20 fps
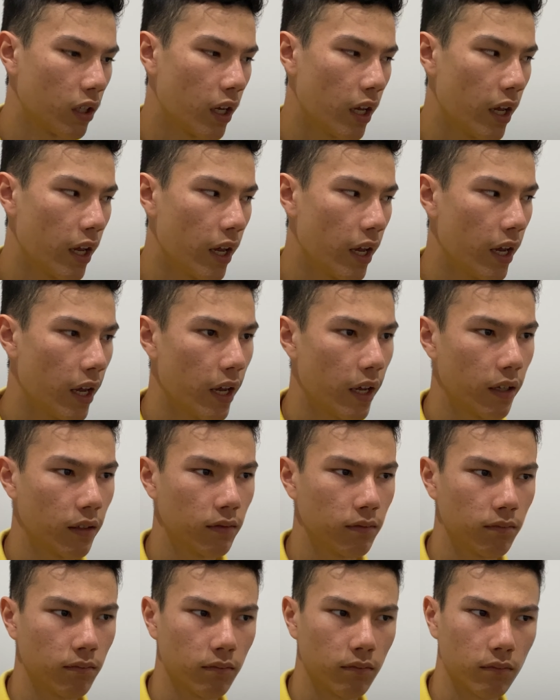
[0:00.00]

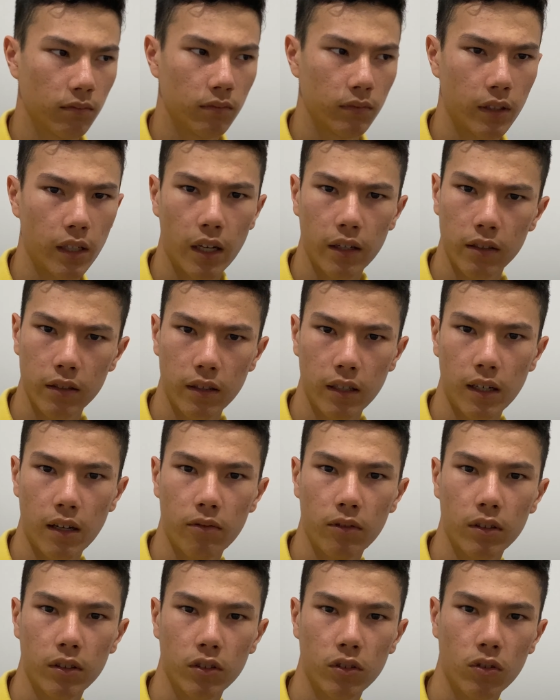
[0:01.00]
And the other thing I
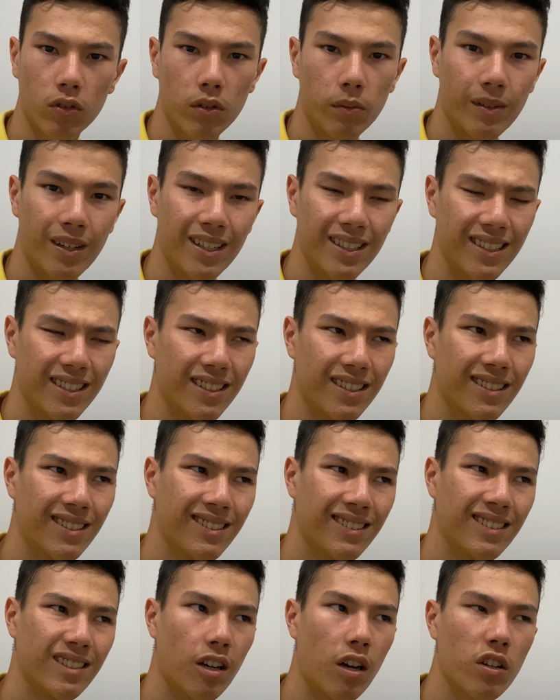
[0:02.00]
want to talk about is
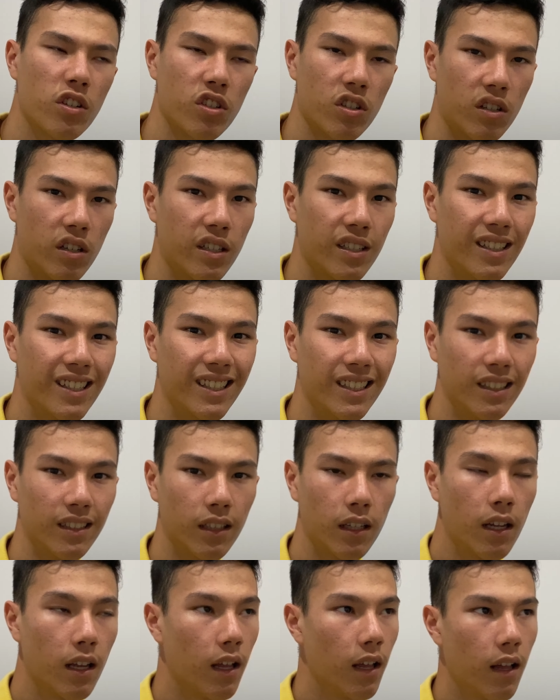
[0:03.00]
Touch ID.
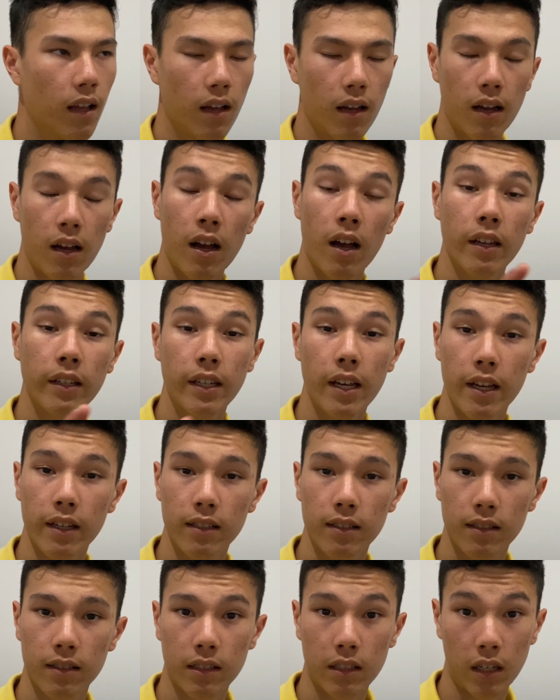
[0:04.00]

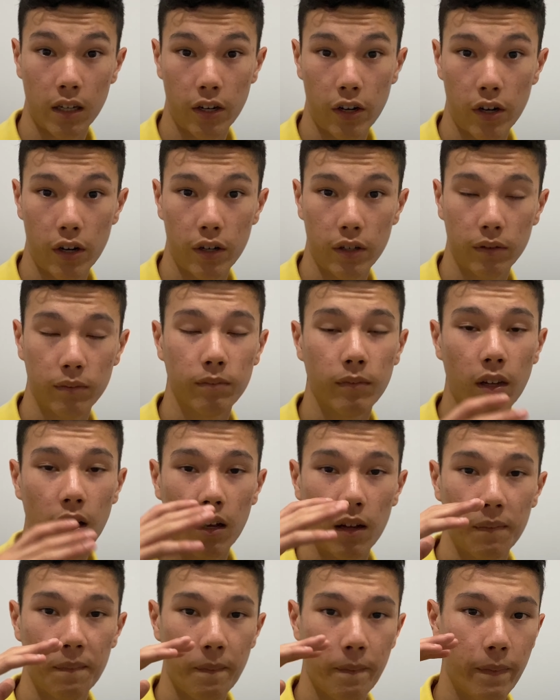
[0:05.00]
Yes, I know,
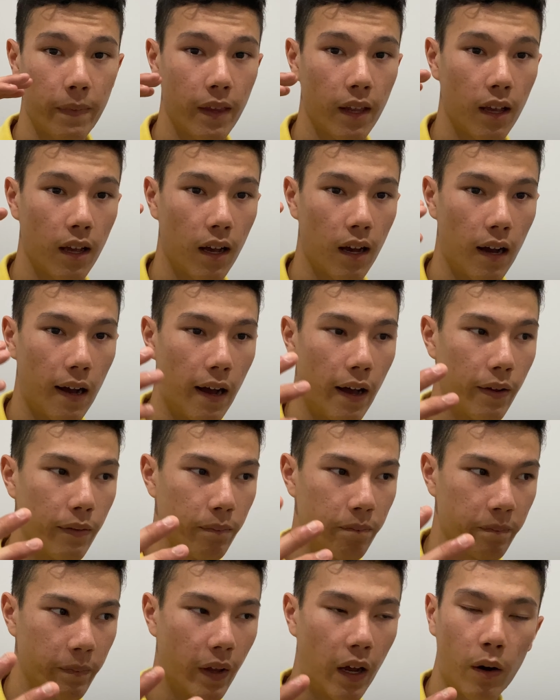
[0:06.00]
I
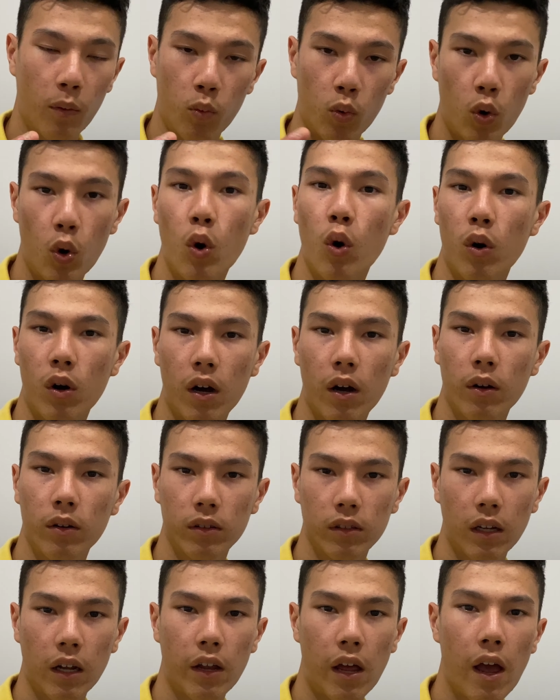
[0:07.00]

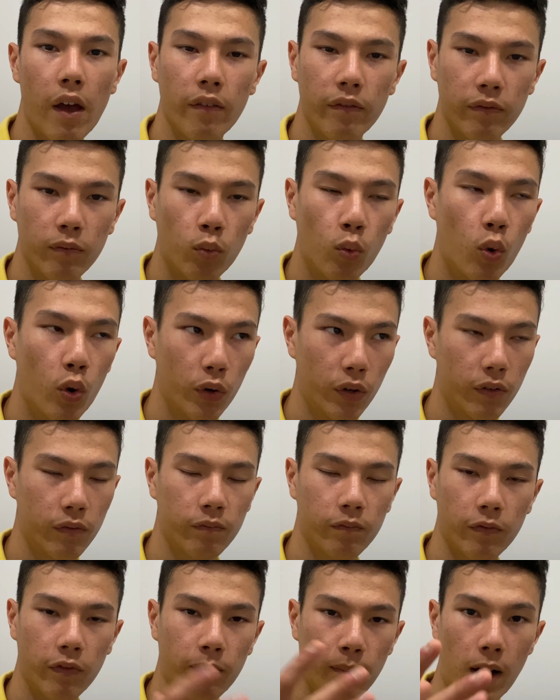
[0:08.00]
have worn
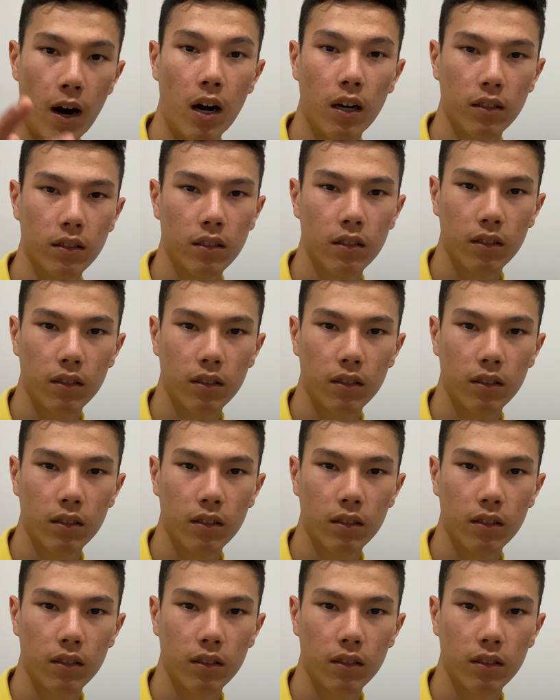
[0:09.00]
a mask